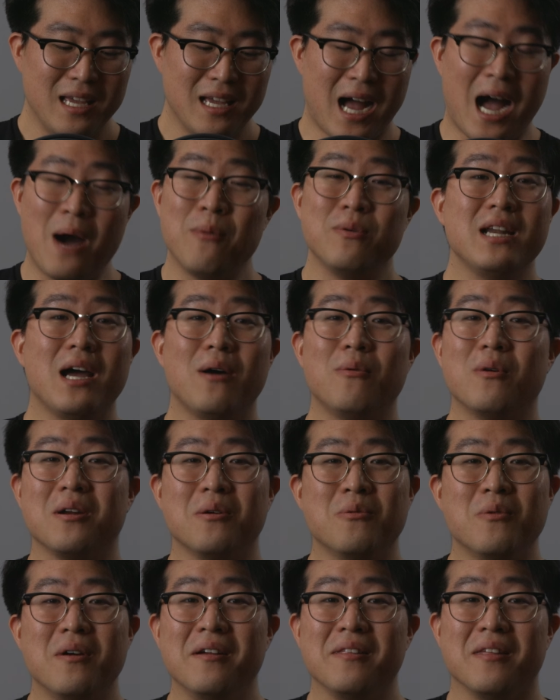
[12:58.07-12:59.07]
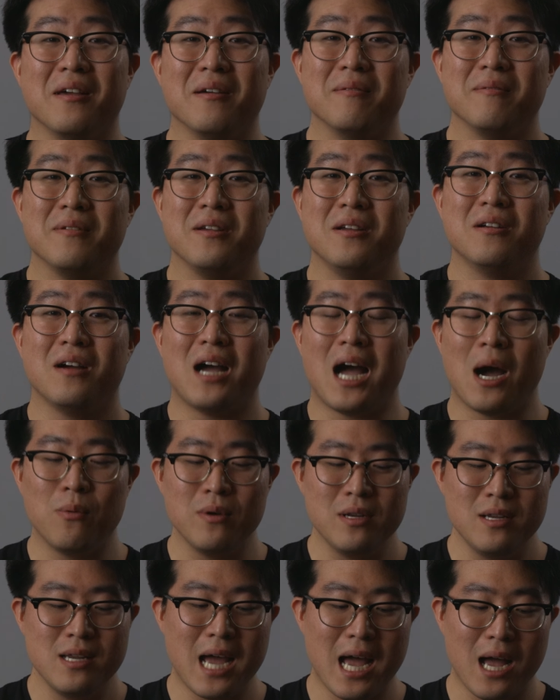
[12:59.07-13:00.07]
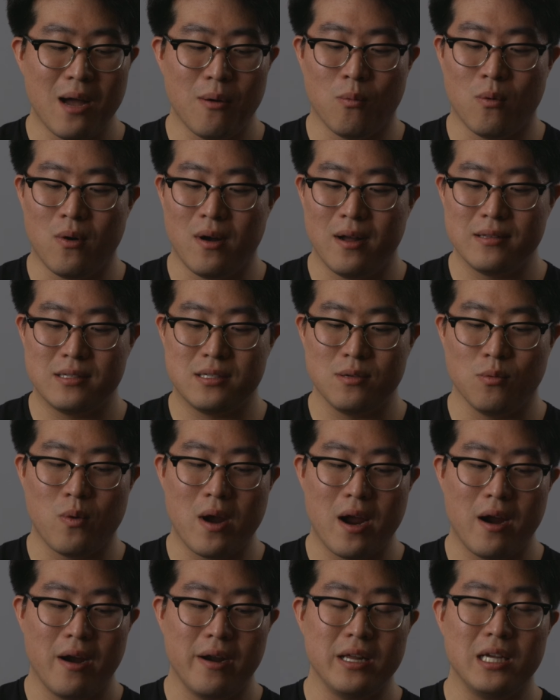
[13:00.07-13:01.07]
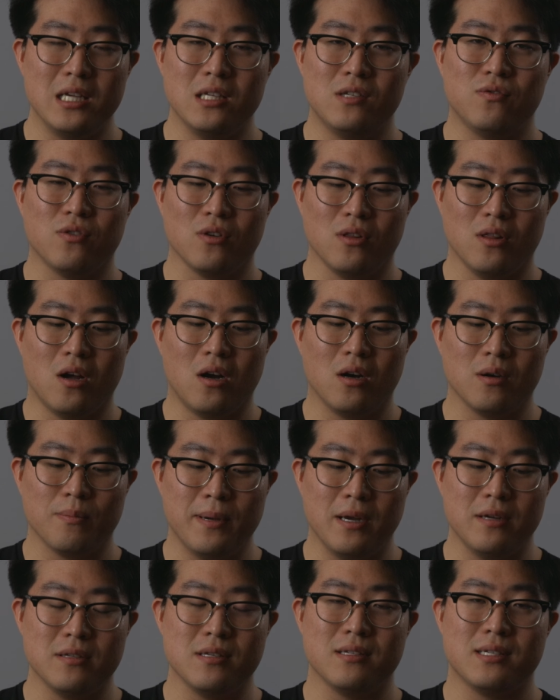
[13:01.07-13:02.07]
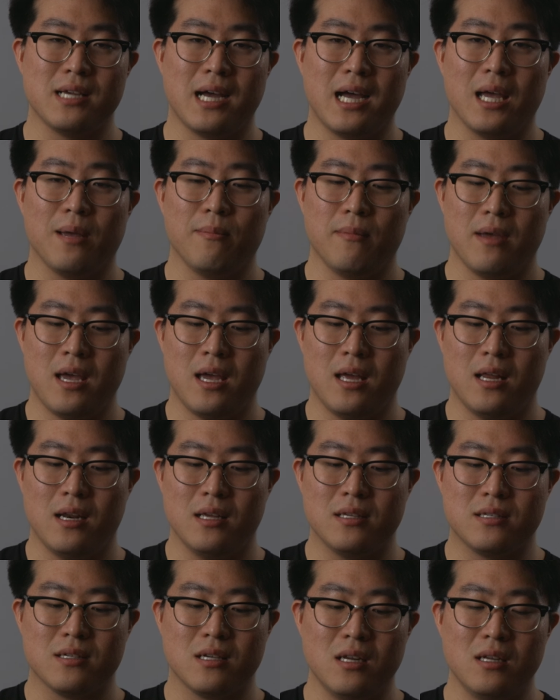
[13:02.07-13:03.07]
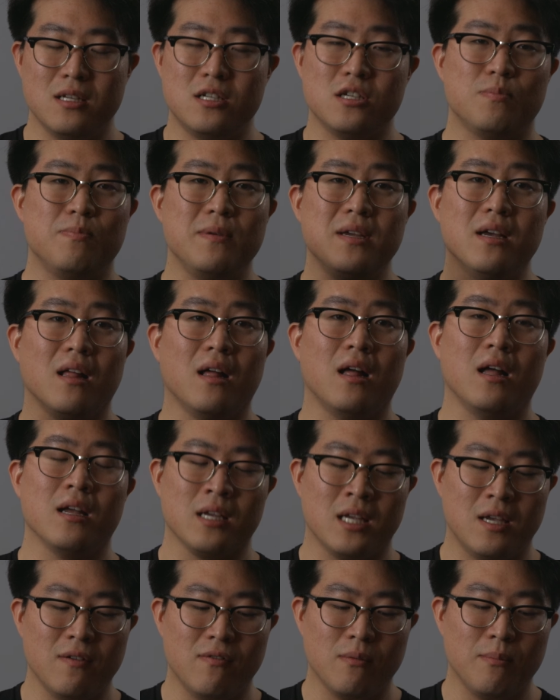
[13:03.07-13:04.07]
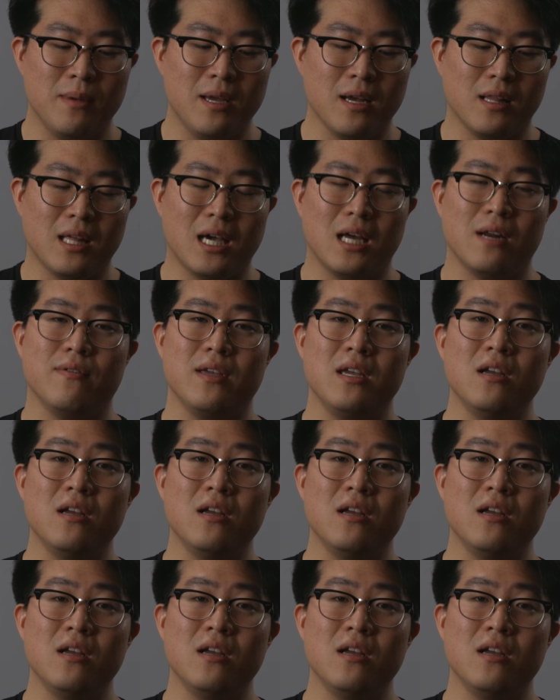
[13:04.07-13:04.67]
I would not want to wear them. You know, I would not want to wear these for long periods of time, and it's going to just be giving me a lot of